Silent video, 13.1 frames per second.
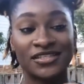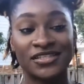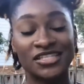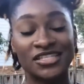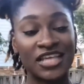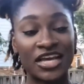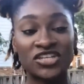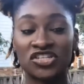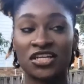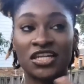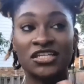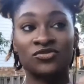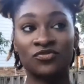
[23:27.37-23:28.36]
this
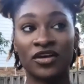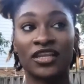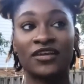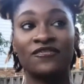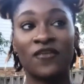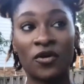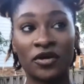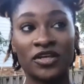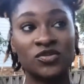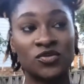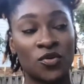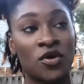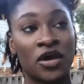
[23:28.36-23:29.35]
session is really
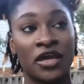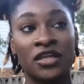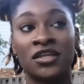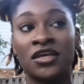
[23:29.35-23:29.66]
focused on